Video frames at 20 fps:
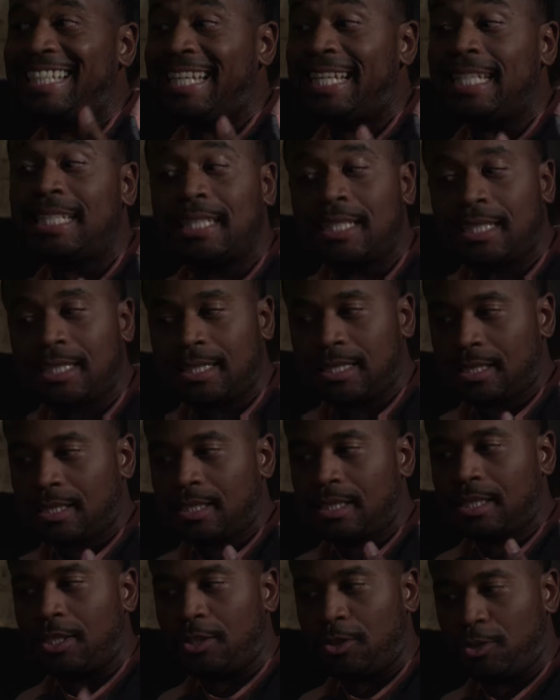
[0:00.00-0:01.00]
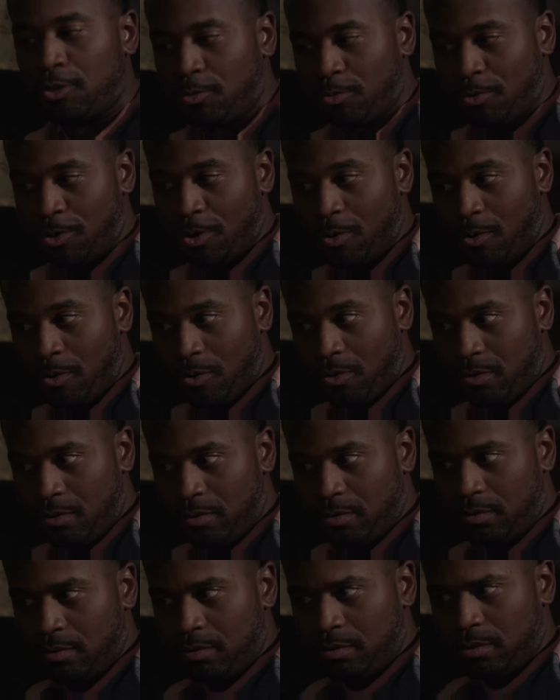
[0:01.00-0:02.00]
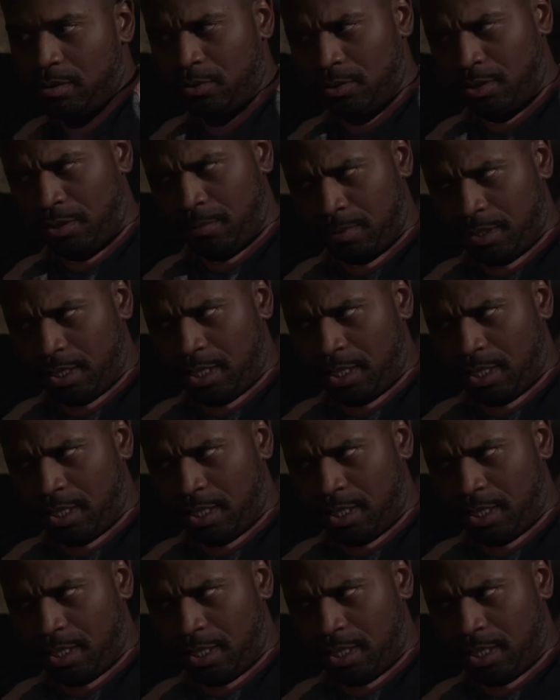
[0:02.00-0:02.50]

discontrol. Do you see what I'm